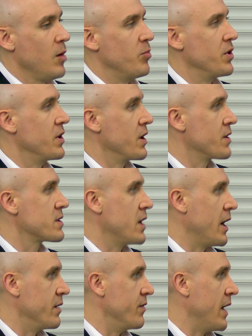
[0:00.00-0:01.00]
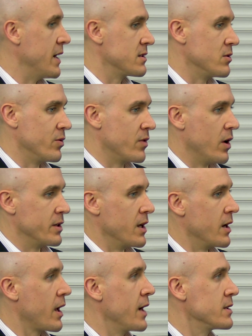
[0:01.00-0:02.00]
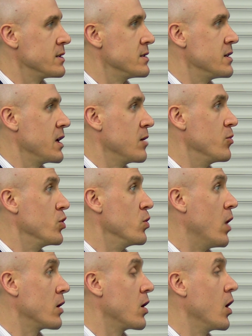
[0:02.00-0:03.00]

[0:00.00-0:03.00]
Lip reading: but the other side of that is that we've got a dedicated team who are